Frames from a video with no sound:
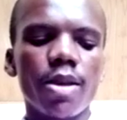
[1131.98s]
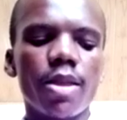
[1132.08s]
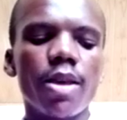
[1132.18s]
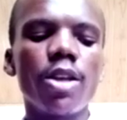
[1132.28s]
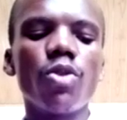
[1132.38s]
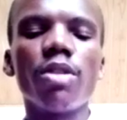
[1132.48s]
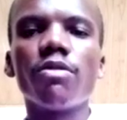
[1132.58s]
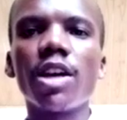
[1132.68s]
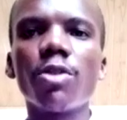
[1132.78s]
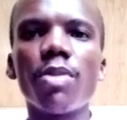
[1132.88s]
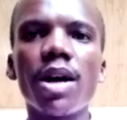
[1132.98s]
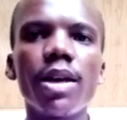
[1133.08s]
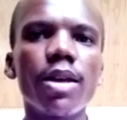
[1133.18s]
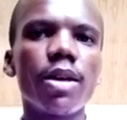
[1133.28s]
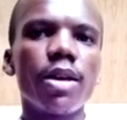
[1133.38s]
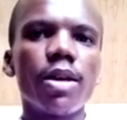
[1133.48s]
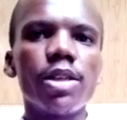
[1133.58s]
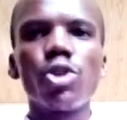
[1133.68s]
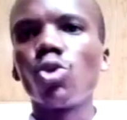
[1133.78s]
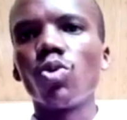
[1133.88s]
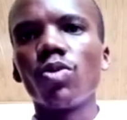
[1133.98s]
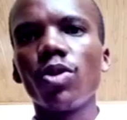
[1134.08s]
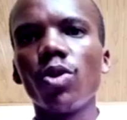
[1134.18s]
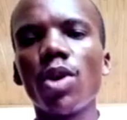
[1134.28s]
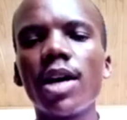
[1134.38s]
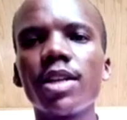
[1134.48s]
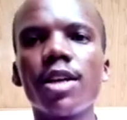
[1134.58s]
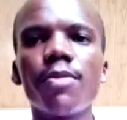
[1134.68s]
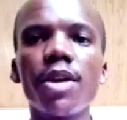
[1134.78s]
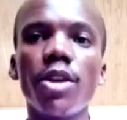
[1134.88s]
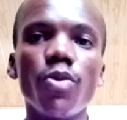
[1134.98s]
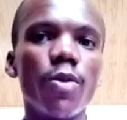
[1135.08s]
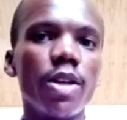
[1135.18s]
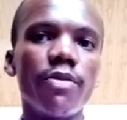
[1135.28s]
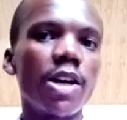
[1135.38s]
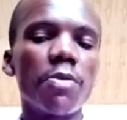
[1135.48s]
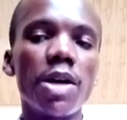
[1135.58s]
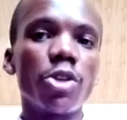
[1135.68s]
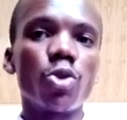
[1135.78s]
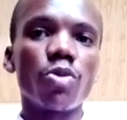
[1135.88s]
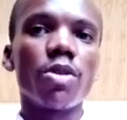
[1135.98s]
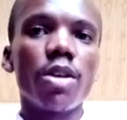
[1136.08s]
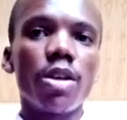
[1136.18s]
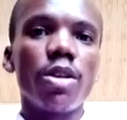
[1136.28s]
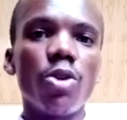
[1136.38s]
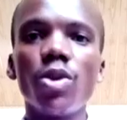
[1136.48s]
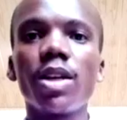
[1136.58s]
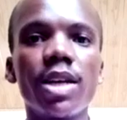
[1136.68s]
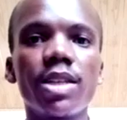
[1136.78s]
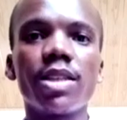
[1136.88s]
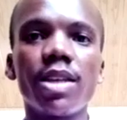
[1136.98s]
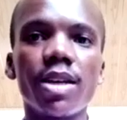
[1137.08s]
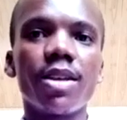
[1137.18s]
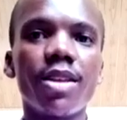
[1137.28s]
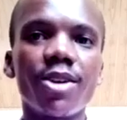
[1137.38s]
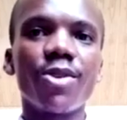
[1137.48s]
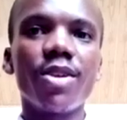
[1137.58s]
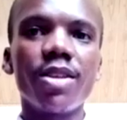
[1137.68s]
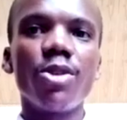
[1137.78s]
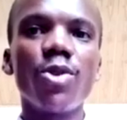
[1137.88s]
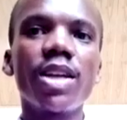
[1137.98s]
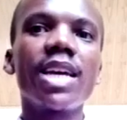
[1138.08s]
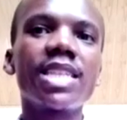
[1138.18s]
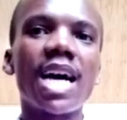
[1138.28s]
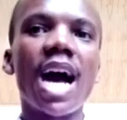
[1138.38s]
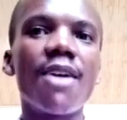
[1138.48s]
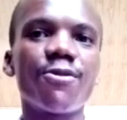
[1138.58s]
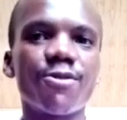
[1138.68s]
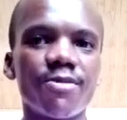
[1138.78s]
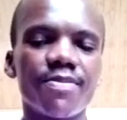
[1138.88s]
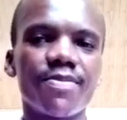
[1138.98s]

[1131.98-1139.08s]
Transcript: Then you divide by 2. You add them, then you divide by 2. You will get you will get a half.